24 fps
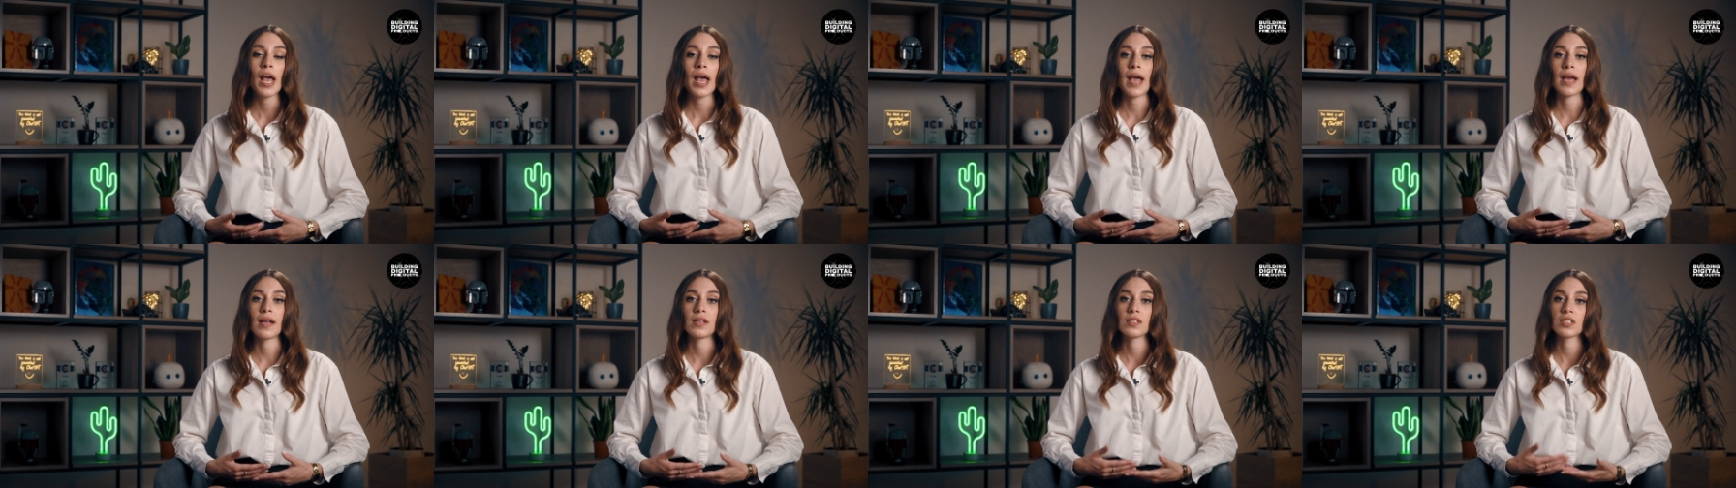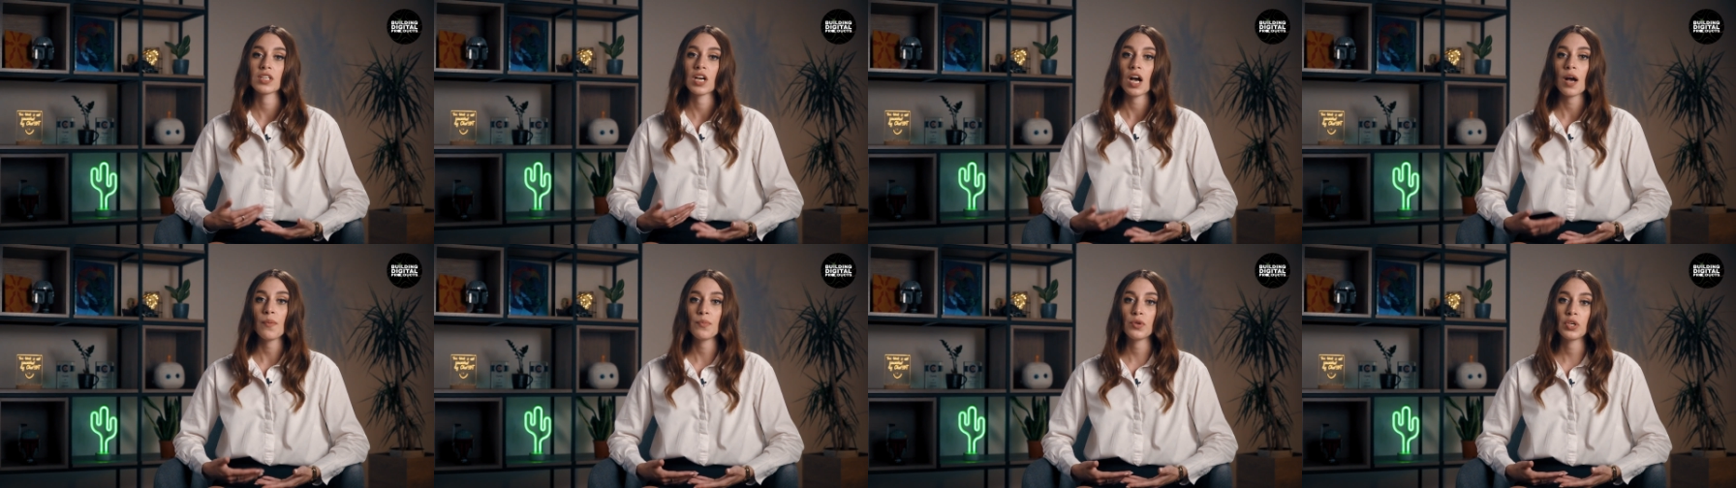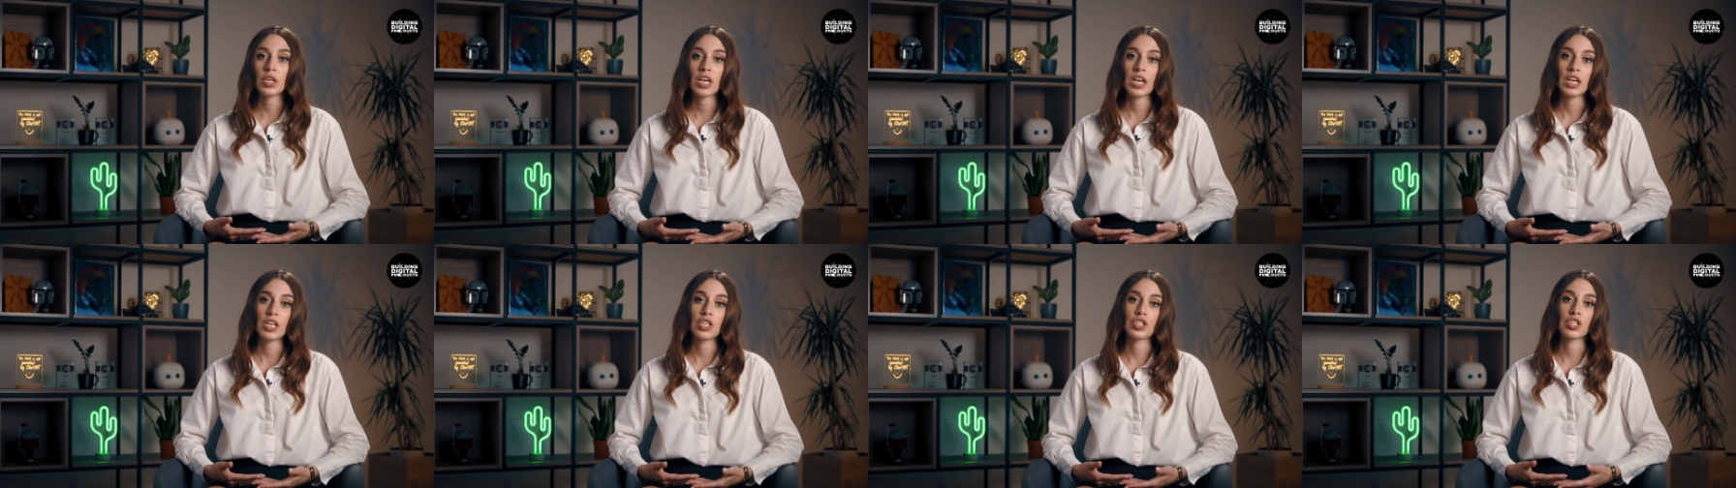and
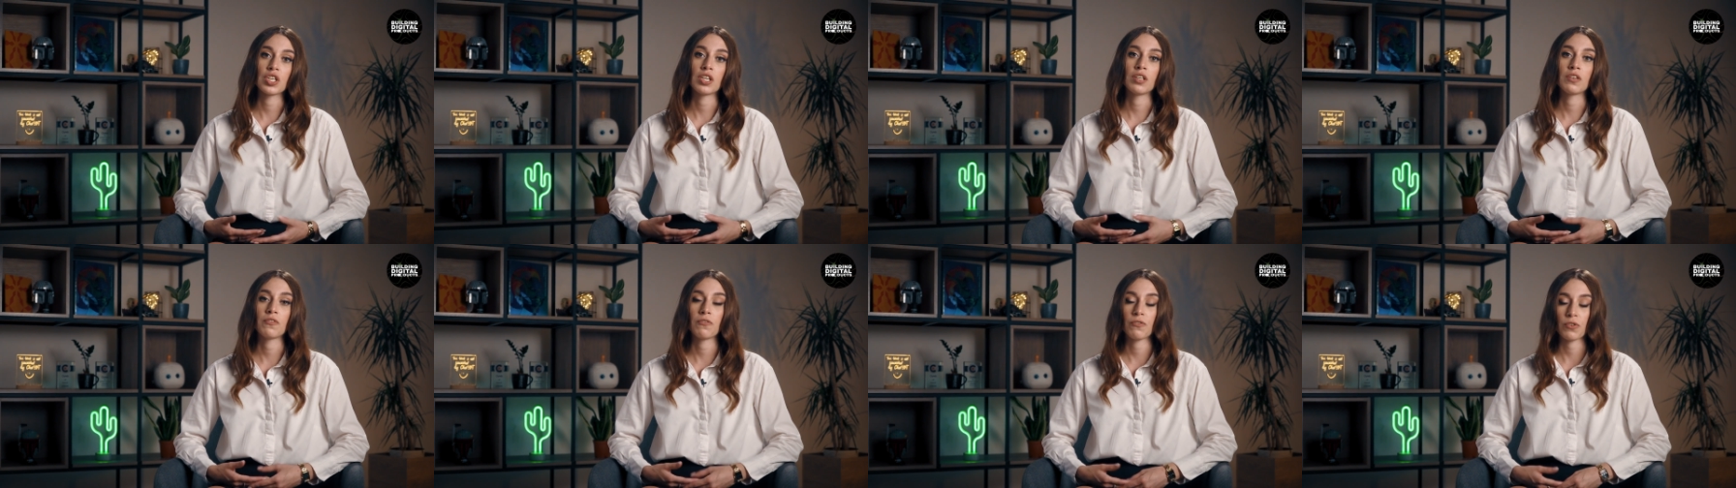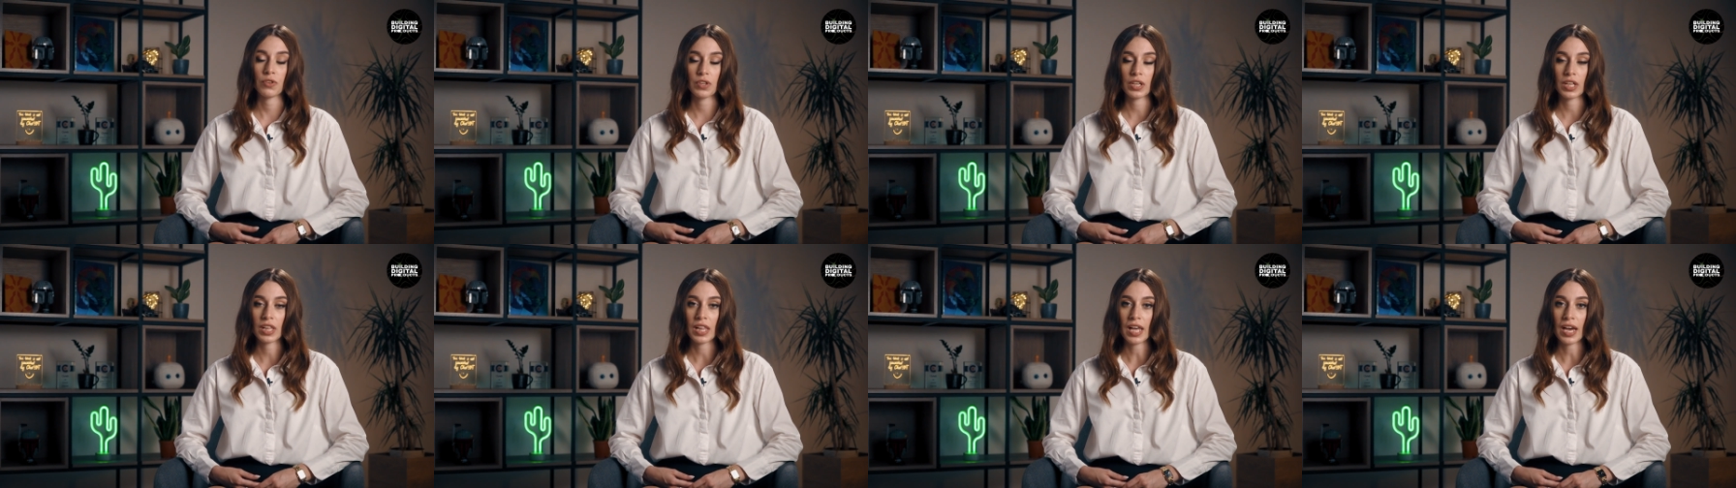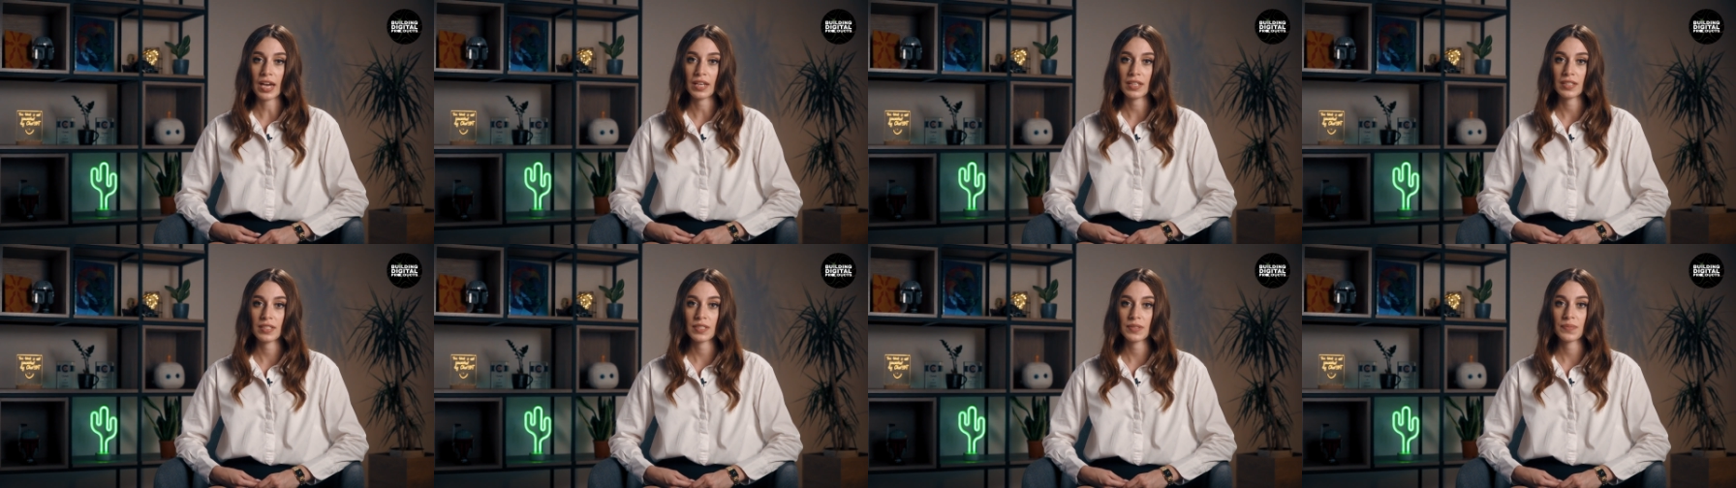communication for the
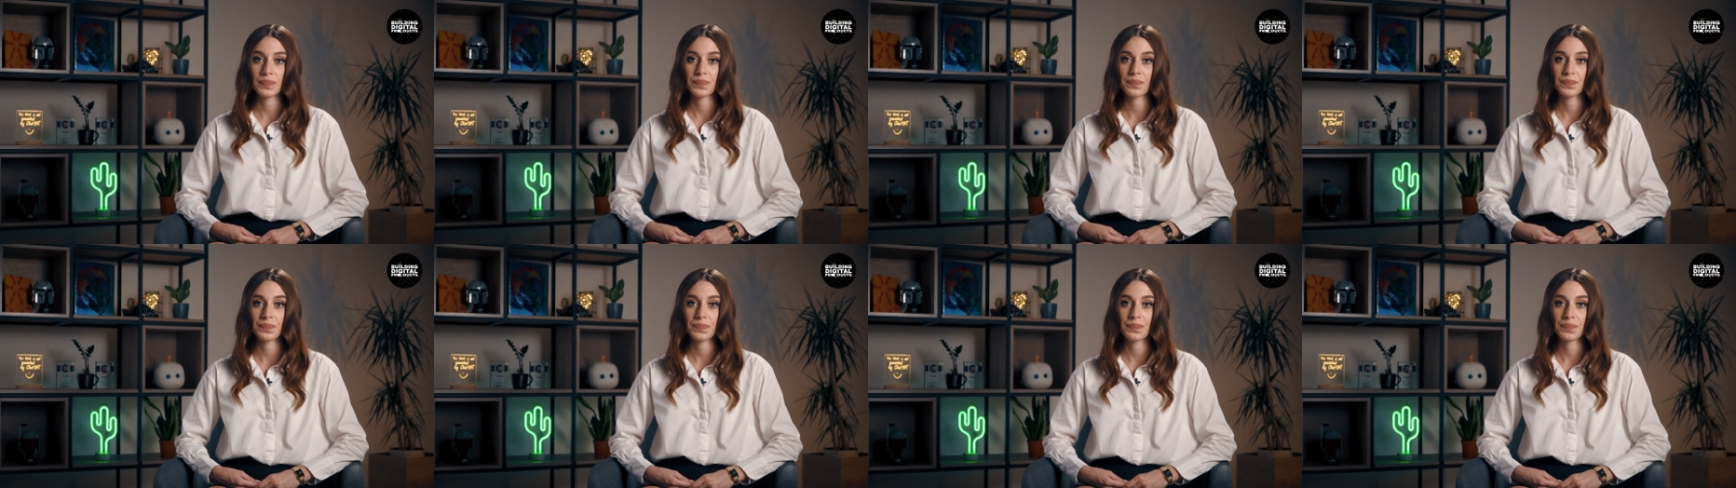client.